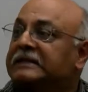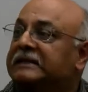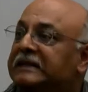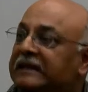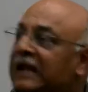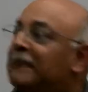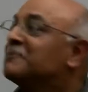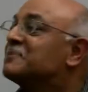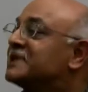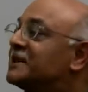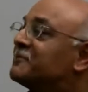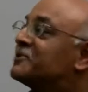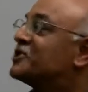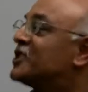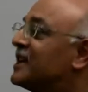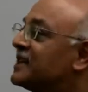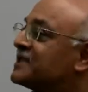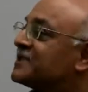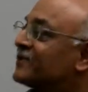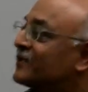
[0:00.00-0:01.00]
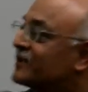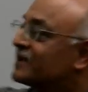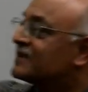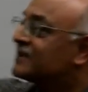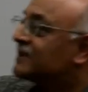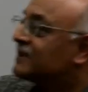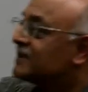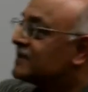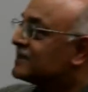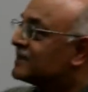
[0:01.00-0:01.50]
Lump sum transfer is the,
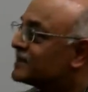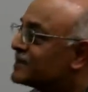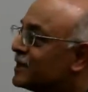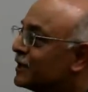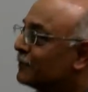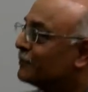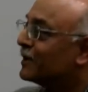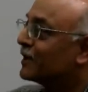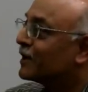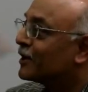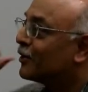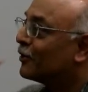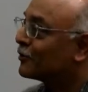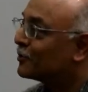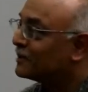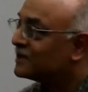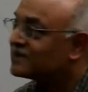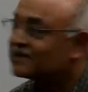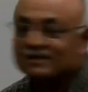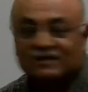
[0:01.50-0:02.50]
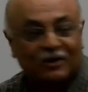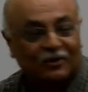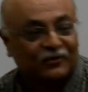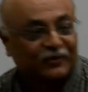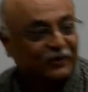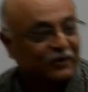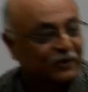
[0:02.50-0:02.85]
is the term that economists often